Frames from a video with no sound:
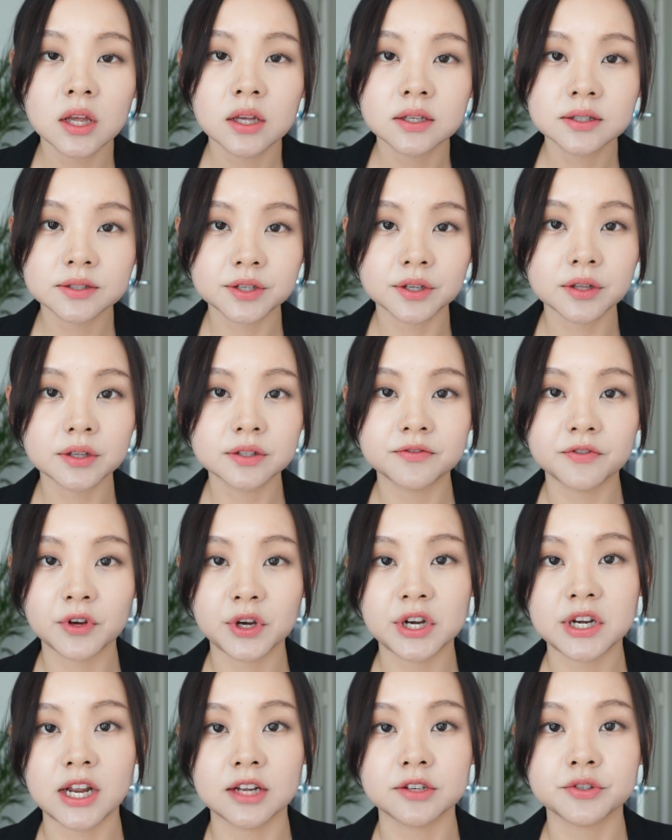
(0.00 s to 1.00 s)
Still looks
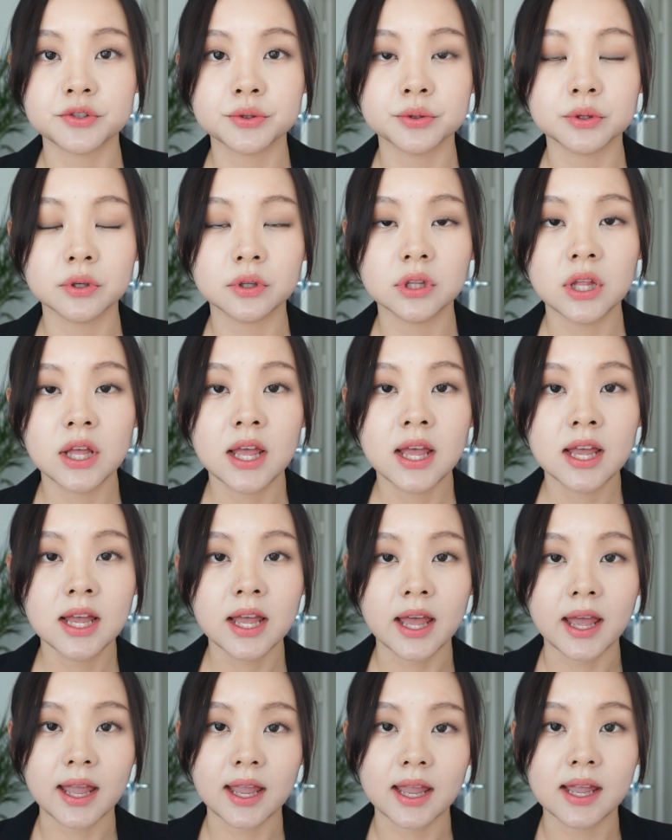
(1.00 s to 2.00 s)
very natural
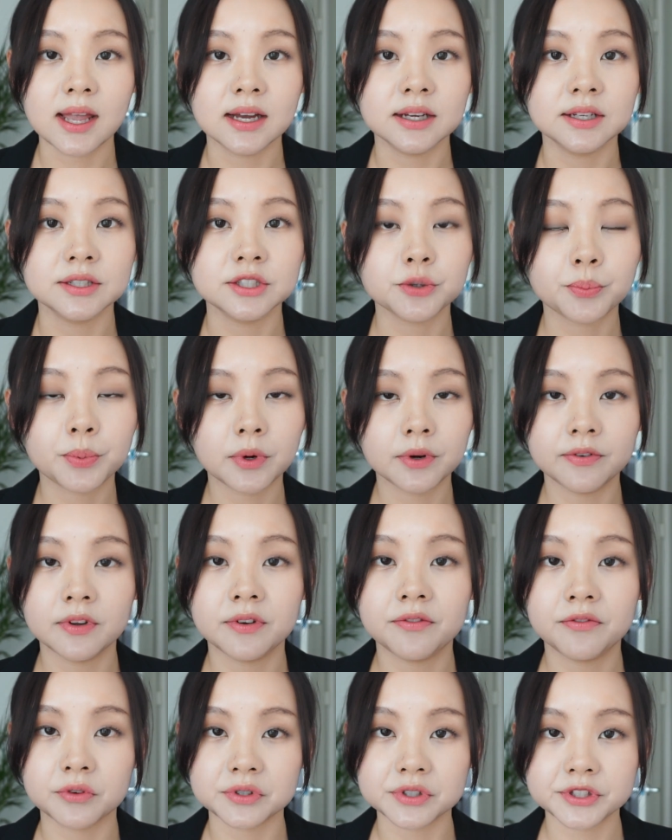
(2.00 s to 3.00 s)
and
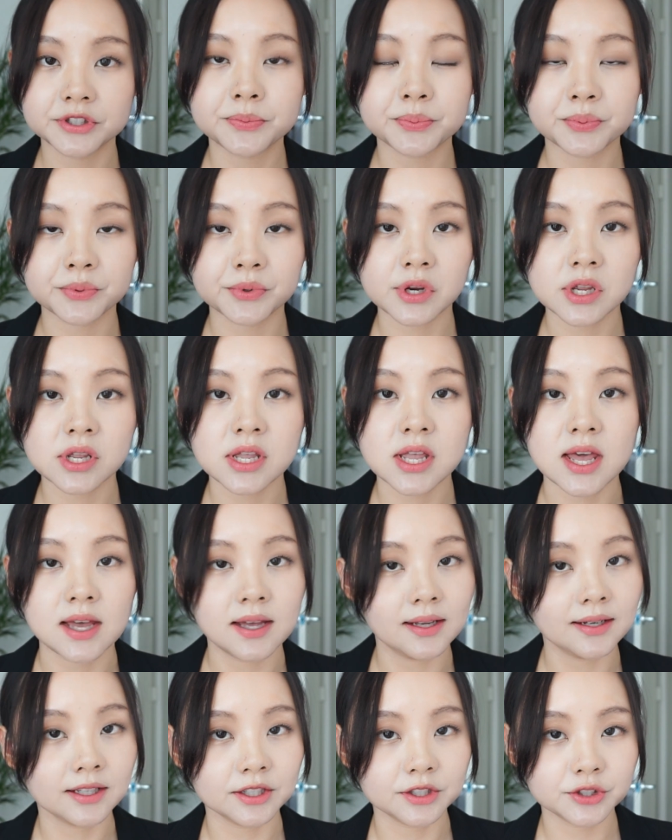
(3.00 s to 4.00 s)
perfect for spring
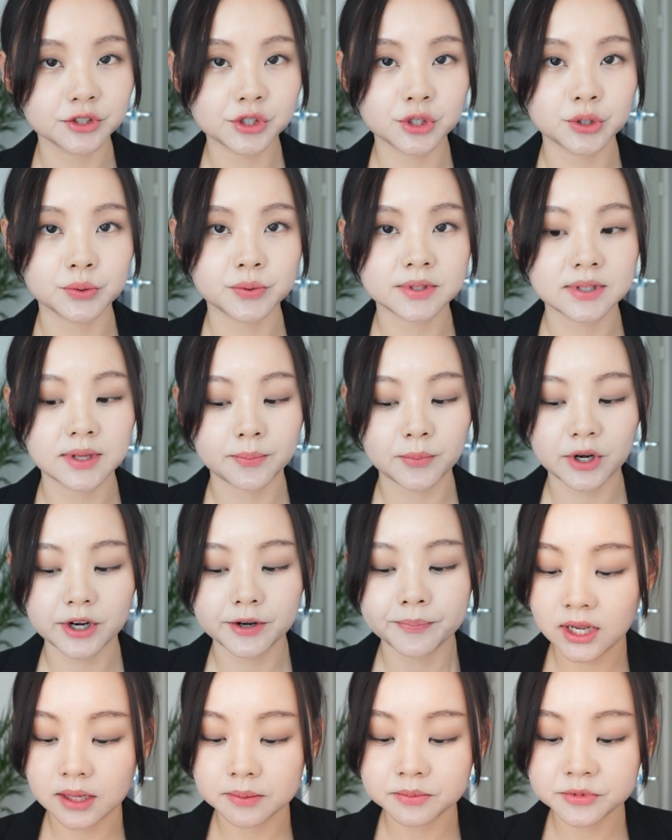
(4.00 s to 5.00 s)
and into summer.
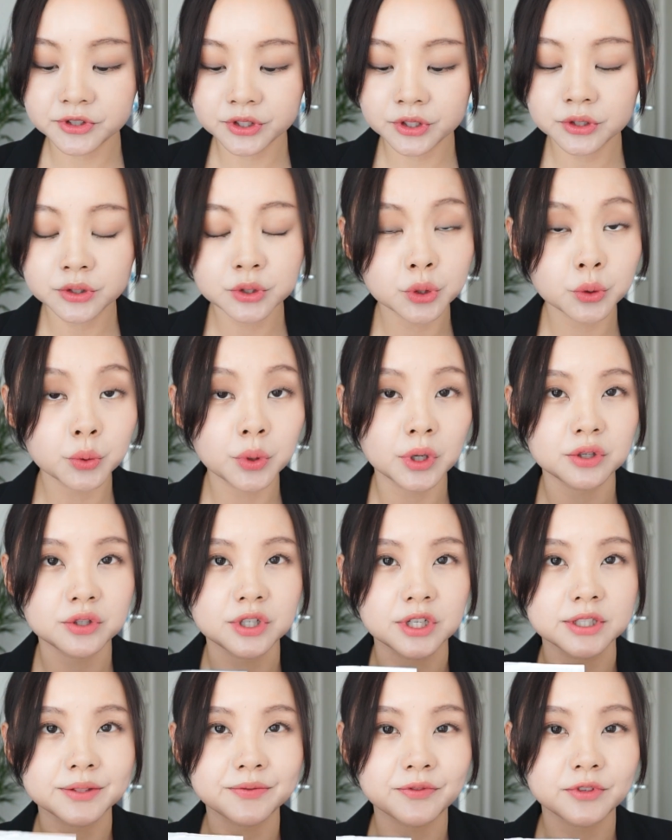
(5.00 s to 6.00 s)
Okay, I'm just going to do a quick
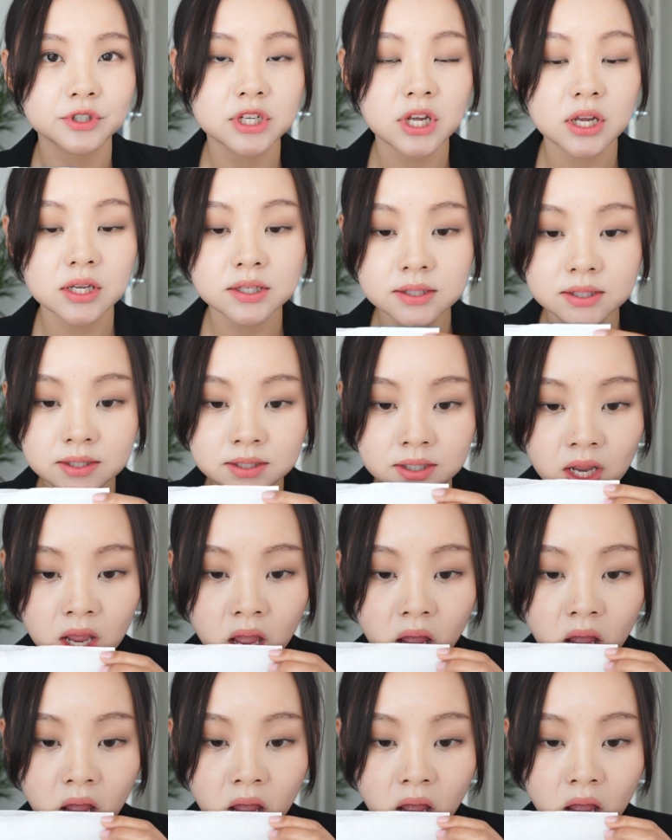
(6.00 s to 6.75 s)
transfer test.